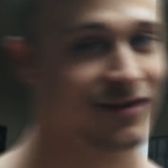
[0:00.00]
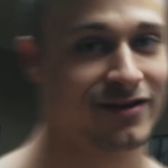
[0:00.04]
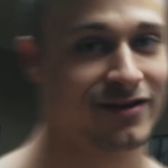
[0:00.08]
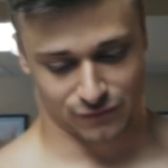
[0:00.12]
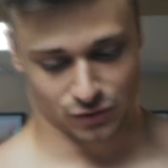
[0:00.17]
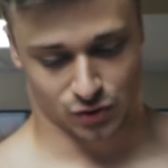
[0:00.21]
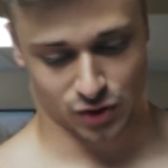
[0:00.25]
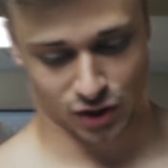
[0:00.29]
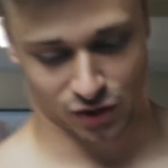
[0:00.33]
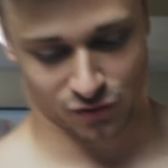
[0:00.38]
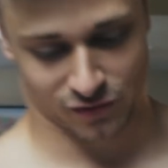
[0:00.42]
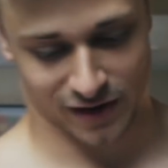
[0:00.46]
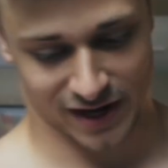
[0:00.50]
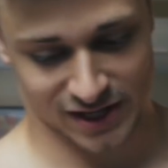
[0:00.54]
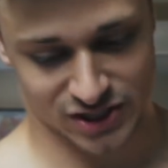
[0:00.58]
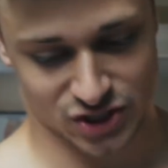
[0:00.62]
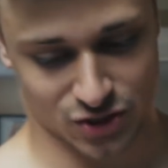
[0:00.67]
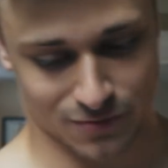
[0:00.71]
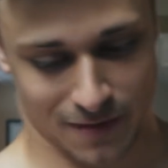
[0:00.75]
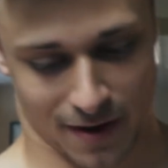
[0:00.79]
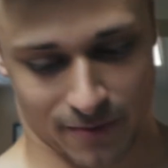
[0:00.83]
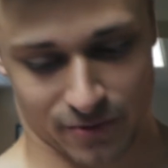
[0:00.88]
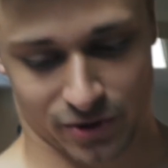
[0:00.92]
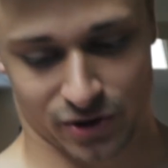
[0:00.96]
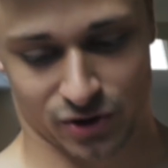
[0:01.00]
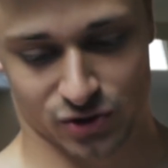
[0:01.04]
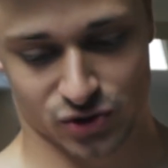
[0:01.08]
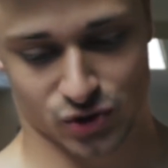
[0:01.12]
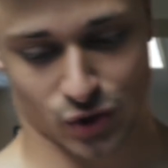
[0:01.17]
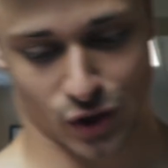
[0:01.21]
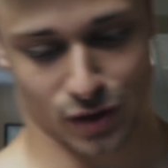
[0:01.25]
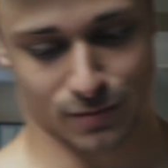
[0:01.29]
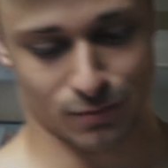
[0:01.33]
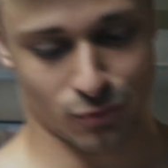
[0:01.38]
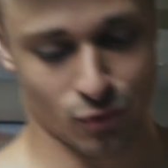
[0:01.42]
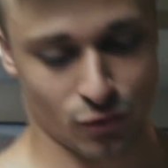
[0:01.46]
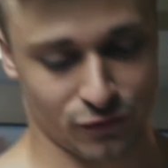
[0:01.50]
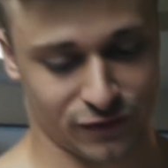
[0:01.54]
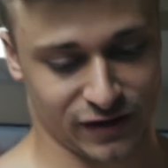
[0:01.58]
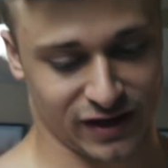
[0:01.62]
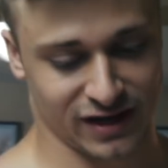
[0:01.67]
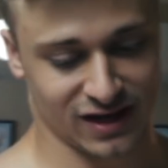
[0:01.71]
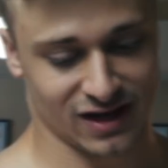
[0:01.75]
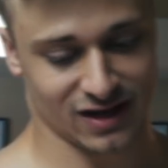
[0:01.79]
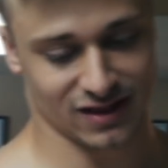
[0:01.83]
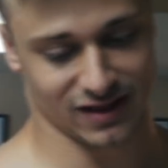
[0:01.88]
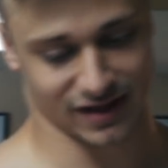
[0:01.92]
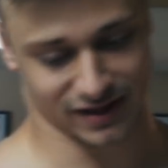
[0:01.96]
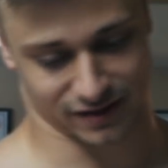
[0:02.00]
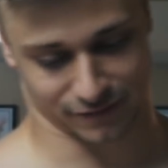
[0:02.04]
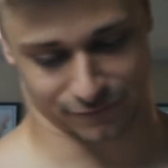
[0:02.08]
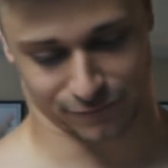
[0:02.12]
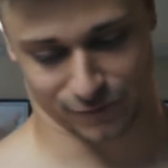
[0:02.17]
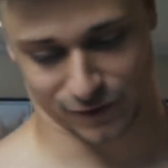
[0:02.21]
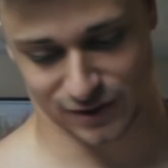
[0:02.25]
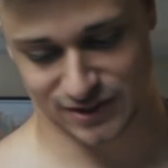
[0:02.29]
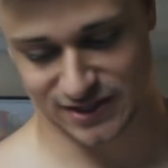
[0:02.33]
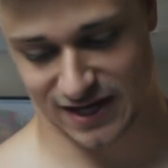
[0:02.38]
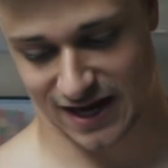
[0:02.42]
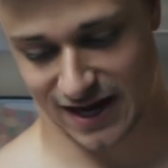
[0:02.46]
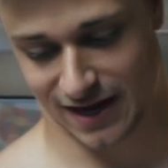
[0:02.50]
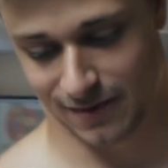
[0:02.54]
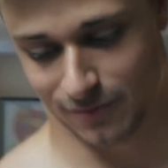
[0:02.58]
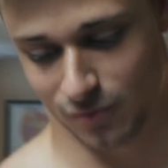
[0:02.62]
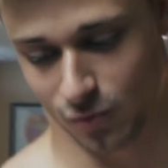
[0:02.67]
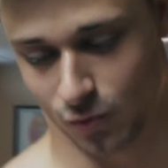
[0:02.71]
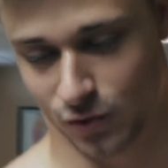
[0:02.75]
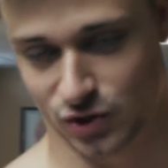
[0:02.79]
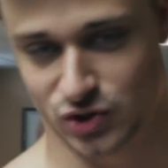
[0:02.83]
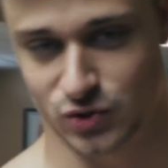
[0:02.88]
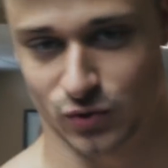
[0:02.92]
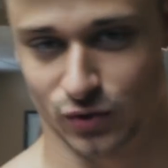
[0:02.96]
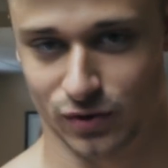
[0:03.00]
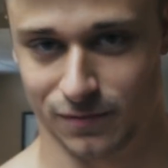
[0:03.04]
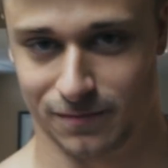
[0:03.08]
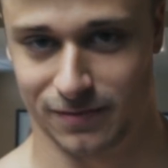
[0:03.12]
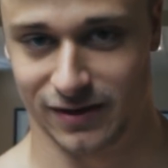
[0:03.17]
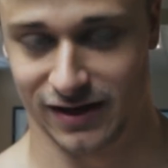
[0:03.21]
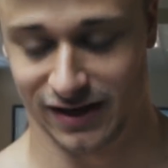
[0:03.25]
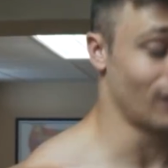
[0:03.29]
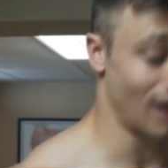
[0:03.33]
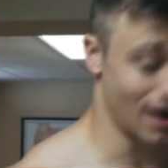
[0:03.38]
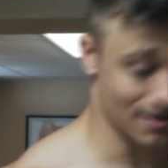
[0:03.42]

If you can erase your memory to enjoy a movie like the first time, which would be